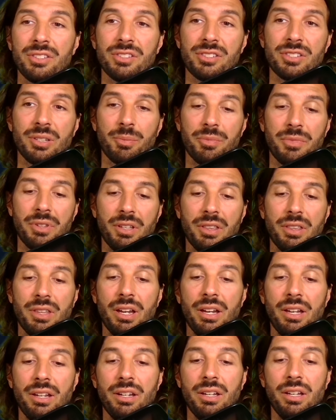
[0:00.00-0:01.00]
is something
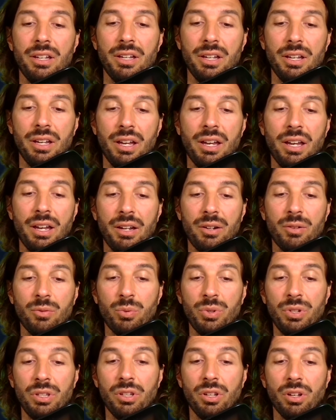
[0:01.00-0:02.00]
that
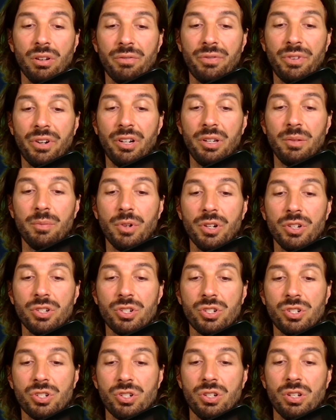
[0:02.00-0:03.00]
we love very
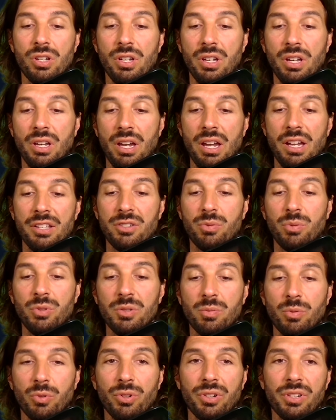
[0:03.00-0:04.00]
much at
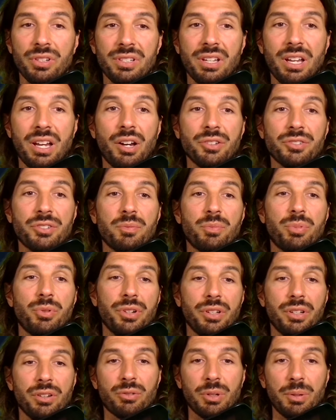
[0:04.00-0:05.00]
Swissborg is how to
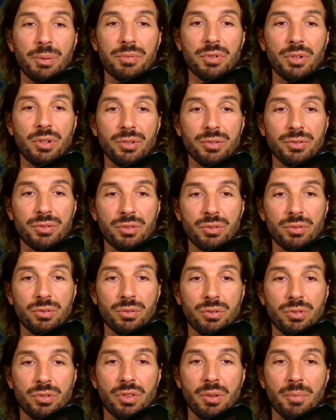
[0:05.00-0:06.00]
bring crypto to
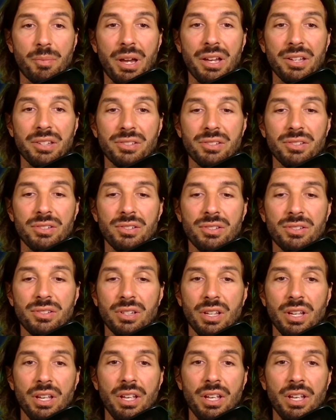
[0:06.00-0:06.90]
to the masses.